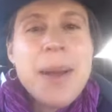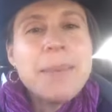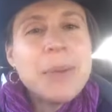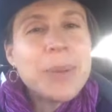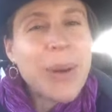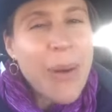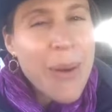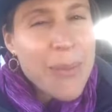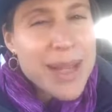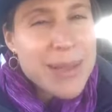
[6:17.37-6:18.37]
But we're
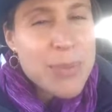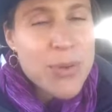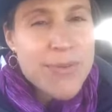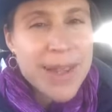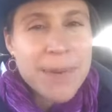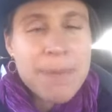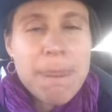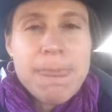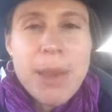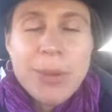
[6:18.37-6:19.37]
always moving.
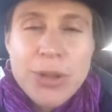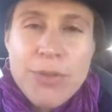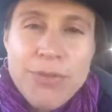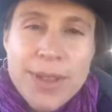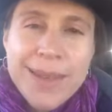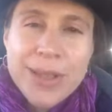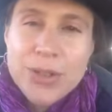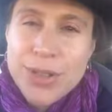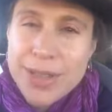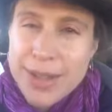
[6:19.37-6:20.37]
And when you feel like
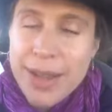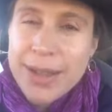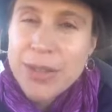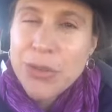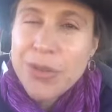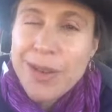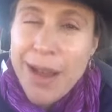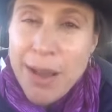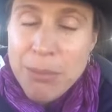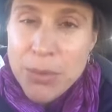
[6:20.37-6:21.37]
you're stuck and you're
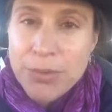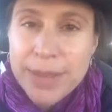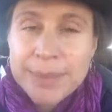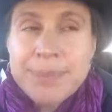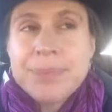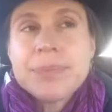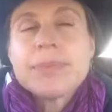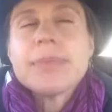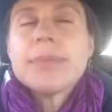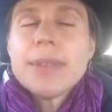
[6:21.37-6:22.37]
not moving,
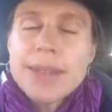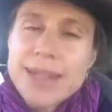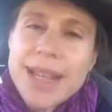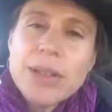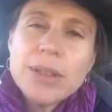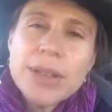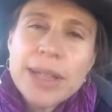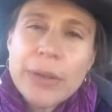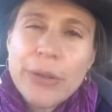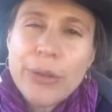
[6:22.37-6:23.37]
take a look
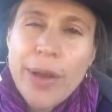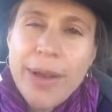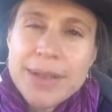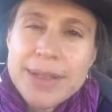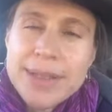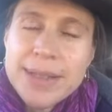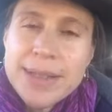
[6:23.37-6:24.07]
at your thoughts.